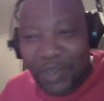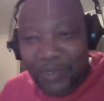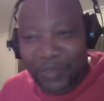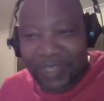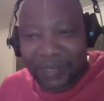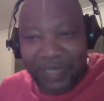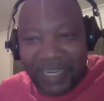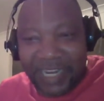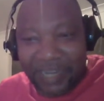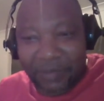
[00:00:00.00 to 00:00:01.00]
so that we
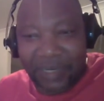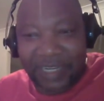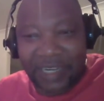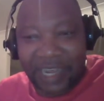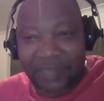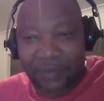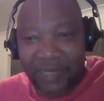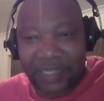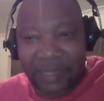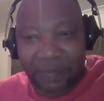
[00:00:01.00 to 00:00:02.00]
can actually
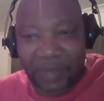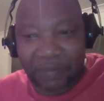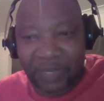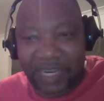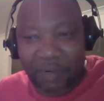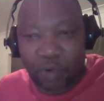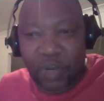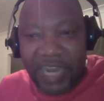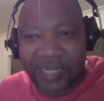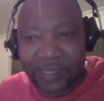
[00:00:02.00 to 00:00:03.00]
isolate them, maybe in a
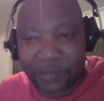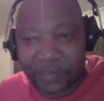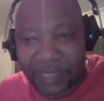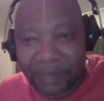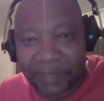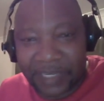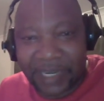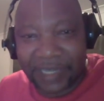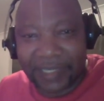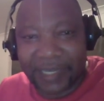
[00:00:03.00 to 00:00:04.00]
collider or something
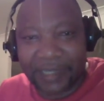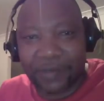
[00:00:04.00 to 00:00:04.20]
like that.